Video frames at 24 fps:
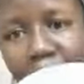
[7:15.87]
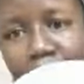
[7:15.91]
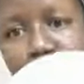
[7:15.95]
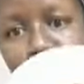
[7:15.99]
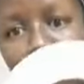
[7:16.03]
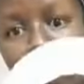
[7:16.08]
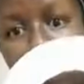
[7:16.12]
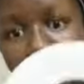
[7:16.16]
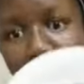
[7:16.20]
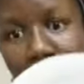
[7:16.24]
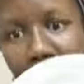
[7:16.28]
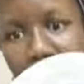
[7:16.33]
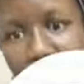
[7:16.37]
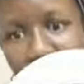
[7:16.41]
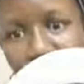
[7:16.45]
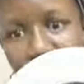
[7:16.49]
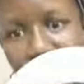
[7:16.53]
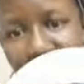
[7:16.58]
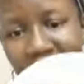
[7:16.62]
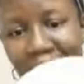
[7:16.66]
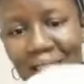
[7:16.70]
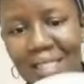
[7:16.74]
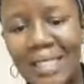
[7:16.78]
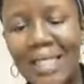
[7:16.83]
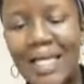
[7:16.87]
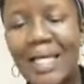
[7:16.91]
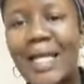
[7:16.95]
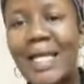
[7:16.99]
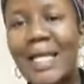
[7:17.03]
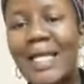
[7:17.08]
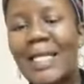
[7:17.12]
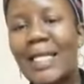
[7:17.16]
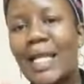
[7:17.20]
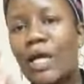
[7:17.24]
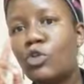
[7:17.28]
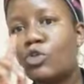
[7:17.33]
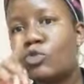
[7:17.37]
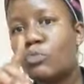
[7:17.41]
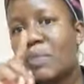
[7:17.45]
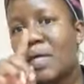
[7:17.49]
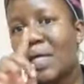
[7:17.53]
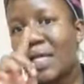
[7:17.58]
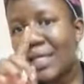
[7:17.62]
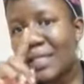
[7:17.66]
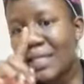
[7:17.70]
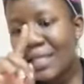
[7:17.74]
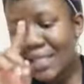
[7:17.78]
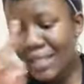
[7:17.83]
shape, your paper plate. Now to
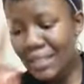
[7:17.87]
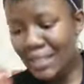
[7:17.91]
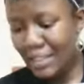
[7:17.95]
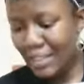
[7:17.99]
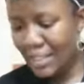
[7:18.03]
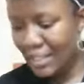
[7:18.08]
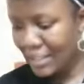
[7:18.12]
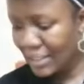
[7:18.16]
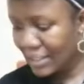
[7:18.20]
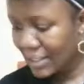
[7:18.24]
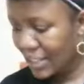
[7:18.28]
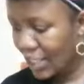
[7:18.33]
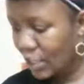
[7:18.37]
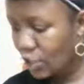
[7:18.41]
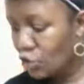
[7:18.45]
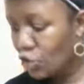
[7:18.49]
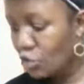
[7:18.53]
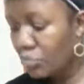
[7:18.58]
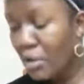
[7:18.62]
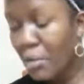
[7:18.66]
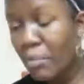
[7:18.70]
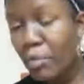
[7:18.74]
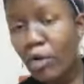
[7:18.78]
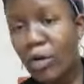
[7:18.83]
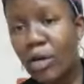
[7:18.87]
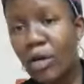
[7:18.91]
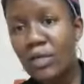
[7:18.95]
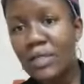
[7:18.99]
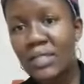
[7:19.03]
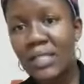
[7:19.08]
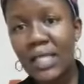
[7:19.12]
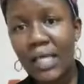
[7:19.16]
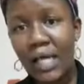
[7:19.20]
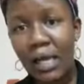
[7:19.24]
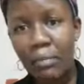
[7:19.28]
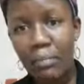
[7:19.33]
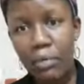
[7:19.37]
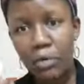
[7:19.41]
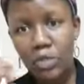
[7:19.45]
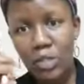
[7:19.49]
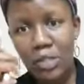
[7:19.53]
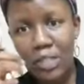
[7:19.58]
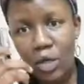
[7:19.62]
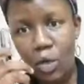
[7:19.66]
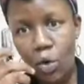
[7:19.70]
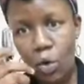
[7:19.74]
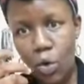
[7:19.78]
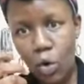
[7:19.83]
make things easier, you remember when I was saying
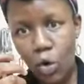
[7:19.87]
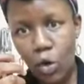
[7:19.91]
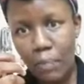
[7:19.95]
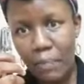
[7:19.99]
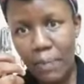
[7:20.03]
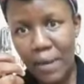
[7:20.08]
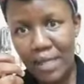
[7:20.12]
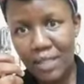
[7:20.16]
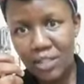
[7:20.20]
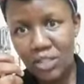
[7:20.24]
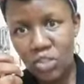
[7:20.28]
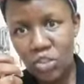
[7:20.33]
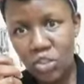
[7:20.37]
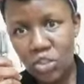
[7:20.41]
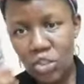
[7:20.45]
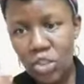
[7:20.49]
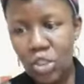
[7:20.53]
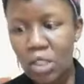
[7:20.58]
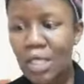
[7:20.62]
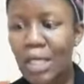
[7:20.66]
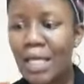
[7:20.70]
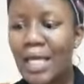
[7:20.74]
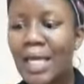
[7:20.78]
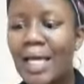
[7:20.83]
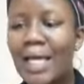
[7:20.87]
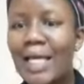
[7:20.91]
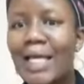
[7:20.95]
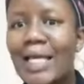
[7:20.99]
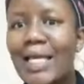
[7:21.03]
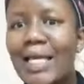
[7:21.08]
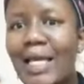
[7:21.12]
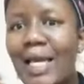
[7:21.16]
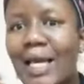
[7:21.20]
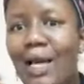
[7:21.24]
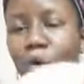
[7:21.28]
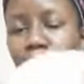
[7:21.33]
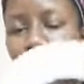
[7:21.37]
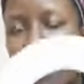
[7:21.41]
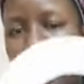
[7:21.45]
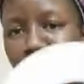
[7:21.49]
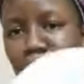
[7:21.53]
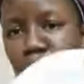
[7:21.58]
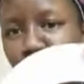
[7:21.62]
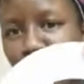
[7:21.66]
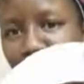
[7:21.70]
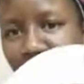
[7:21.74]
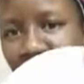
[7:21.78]
about the hole punch? When you